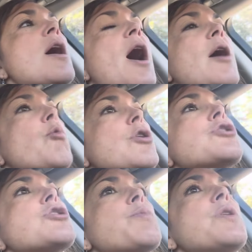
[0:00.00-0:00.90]
I
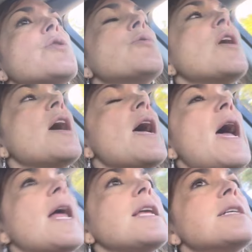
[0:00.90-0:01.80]
worship you.
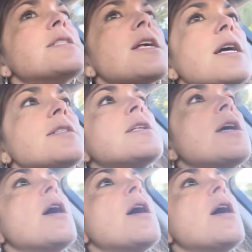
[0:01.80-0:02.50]
And he says,